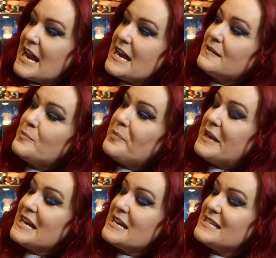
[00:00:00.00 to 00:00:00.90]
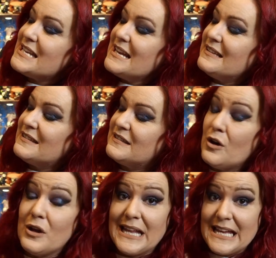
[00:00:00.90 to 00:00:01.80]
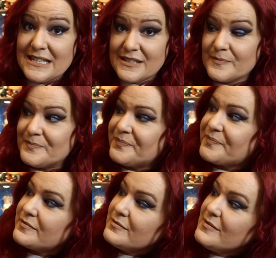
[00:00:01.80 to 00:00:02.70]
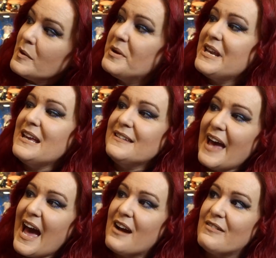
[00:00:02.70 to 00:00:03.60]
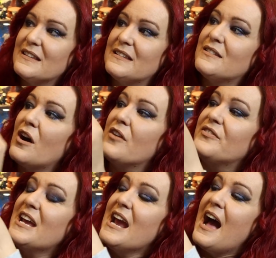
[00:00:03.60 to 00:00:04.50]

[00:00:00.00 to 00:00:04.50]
His beard is solid, but his hair is soft.